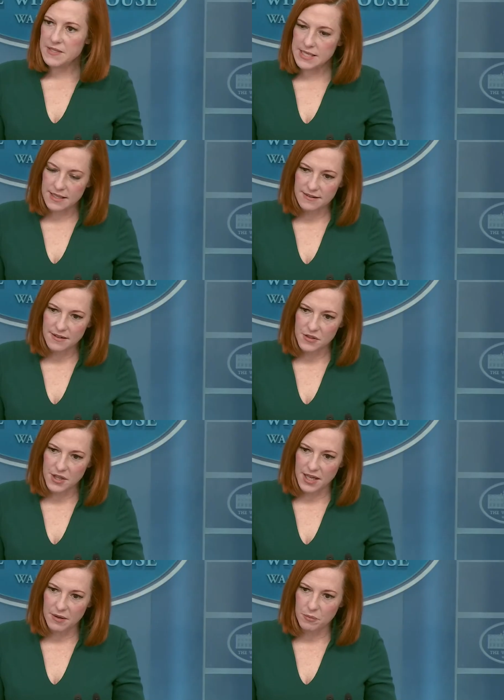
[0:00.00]
seen
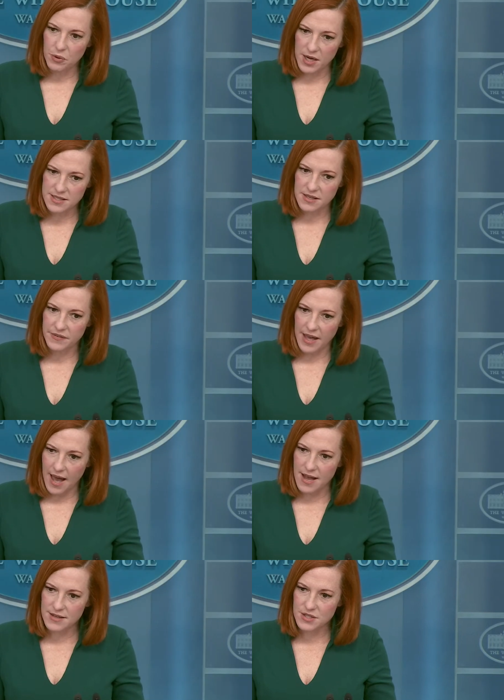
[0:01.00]
the price of
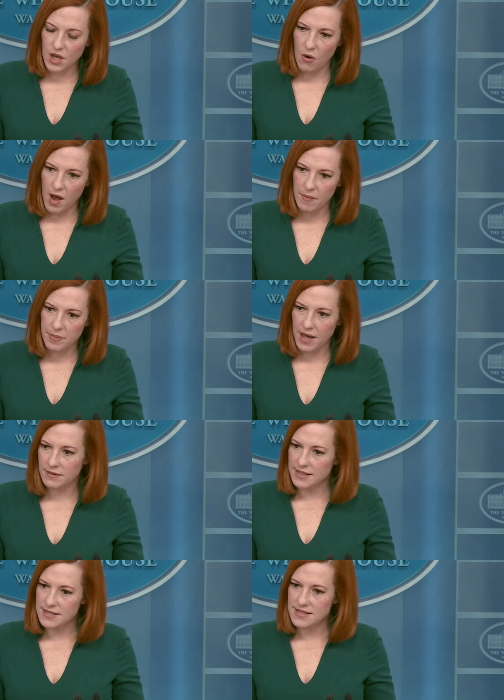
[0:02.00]
gas go up at
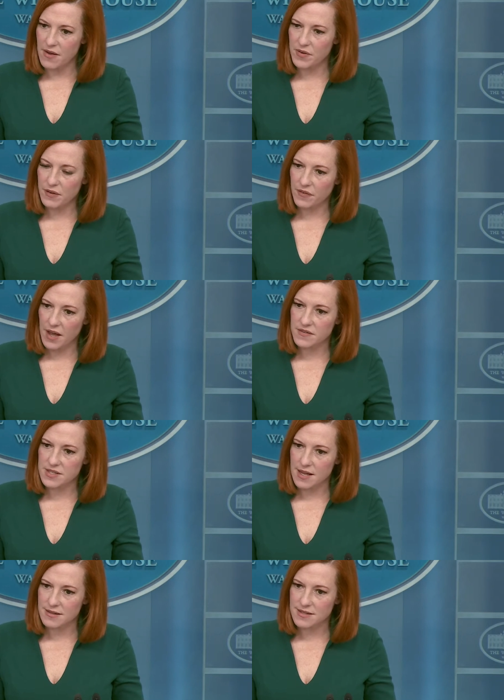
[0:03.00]
least 75
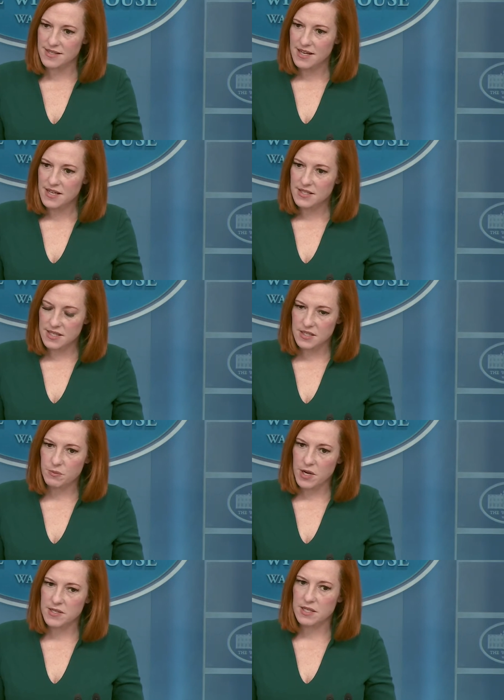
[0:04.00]
cents since
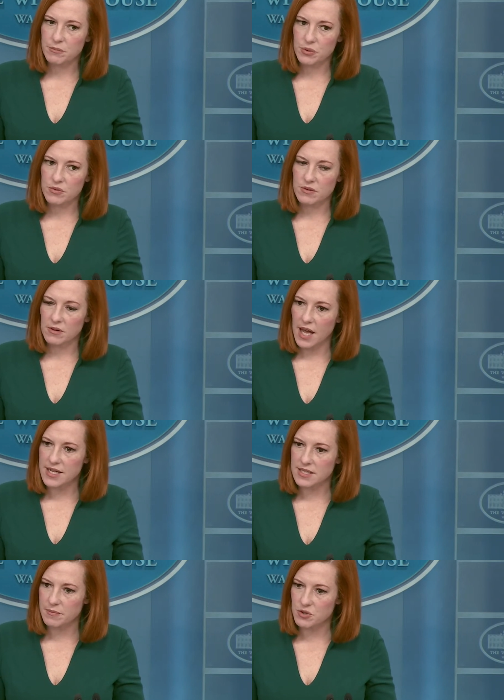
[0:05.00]
President Putin
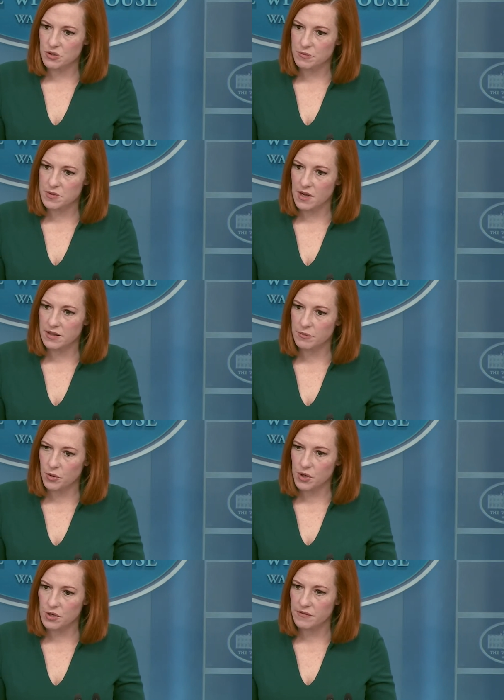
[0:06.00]
lined up troops on the
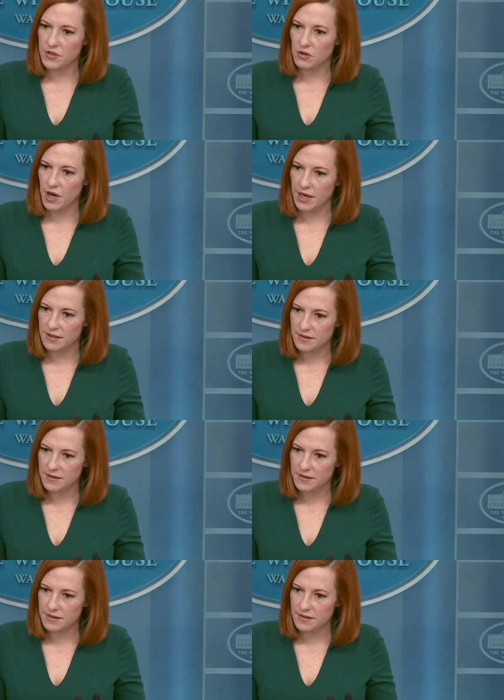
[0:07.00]
border of Ukraine.